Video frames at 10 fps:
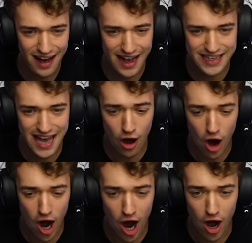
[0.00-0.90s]
I get
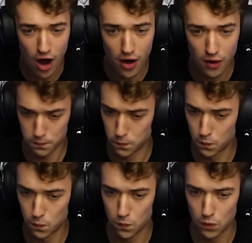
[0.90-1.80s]
all. Oh,
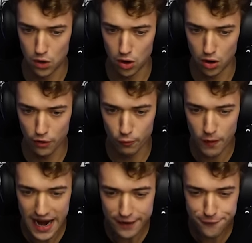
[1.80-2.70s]

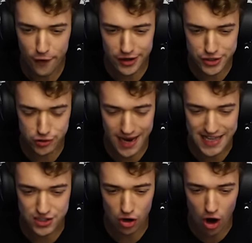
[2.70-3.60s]
wait for
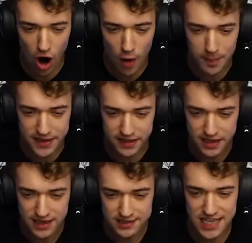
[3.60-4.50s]
tray to open.
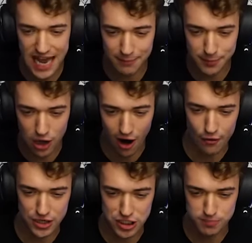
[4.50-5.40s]
Tap
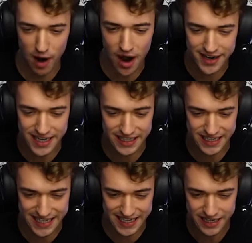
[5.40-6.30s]
corresponding
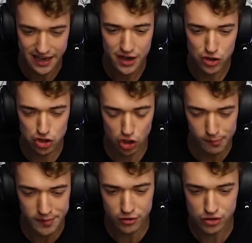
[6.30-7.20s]
key to
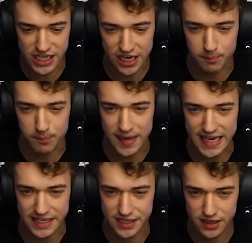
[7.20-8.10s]
music
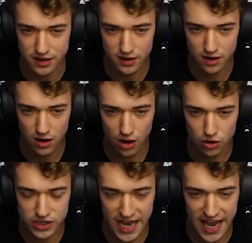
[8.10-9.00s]
beat.
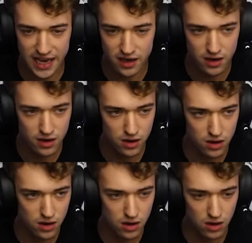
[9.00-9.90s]
Okay.
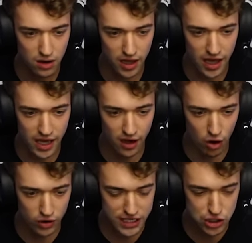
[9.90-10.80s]
Uh,
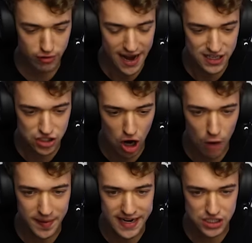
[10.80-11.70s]
okay, tray is
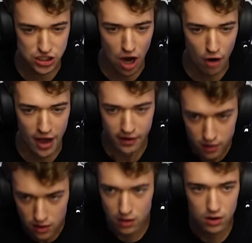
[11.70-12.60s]
open. It's a donut.
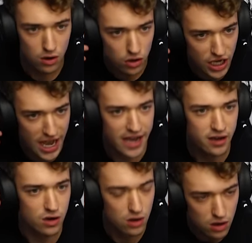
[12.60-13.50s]
Okay.
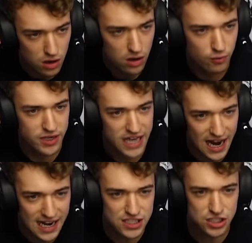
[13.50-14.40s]
We
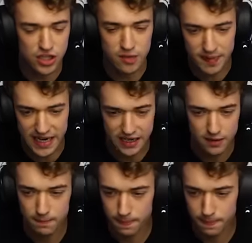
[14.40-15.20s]
gotta listen to the beat.